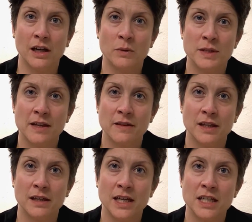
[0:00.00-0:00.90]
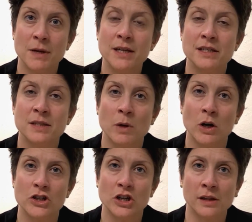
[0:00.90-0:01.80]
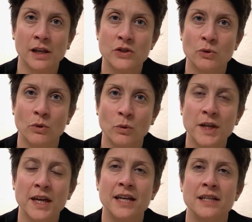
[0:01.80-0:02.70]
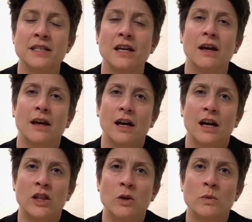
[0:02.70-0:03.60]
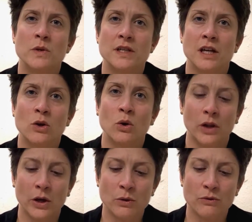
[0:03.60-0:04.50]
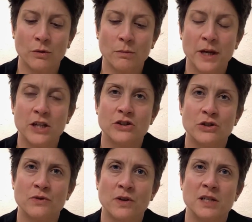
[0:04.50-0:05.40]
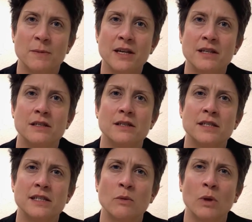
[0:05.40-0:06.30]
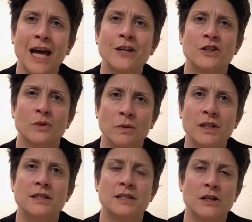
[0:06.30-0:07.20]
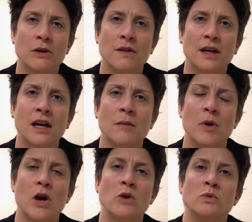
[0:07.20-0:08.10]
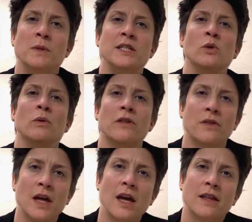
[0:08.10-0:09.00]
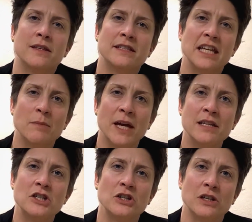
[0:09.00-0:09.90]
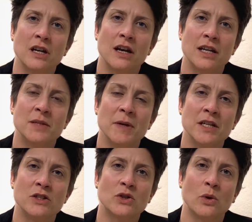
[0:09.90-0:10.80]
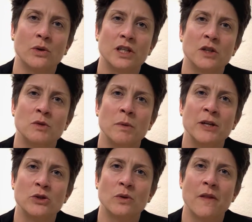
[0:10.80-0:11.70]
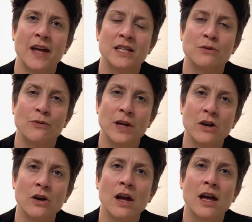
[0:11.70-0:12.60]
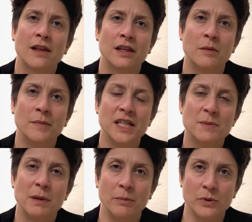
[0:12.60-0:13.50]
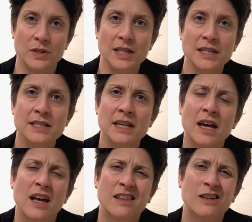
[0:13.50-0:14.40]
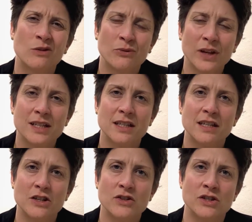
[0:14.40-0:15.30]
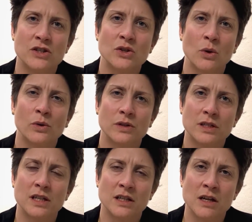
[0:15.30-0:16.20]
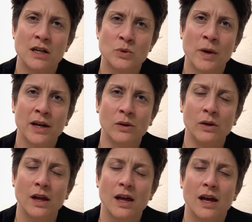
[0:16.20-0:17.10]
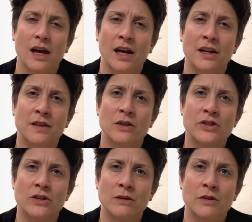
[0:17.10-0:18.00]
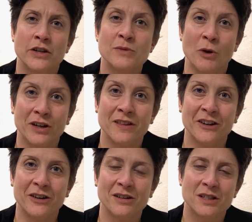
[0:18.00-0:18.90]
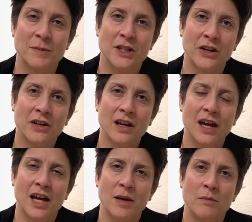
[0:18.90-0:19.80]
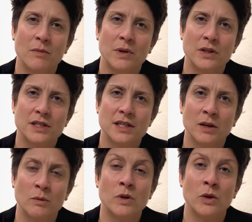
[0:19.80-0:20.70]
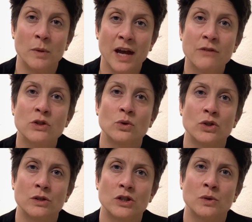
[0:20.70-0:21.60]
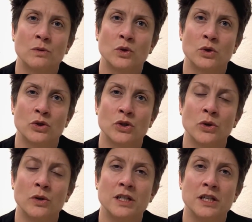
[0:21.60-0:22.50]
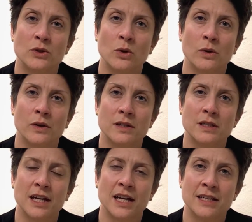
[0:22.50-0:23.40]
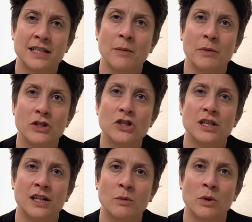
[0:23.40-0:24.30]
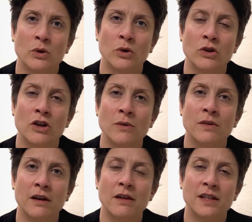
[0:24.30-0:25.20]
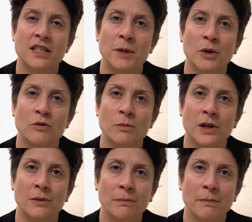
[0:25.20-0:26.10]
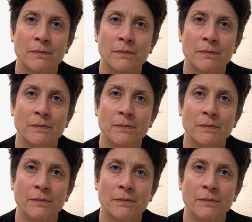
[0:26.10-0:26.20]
And I was at the Independence March in Glasgow at the weekend, and there was a call out from Pensioners for Independence to say, well, actually, we need to start thinking about how do we deal with the state pension in an independent Scotland? How do we make sure that that's fair, that it meets people's needs, that it reflects conditions in Scotland as well? And I think there is work there to be done, but now that we have Social Security Scotland established, we're on good ground there, I think, to build from there.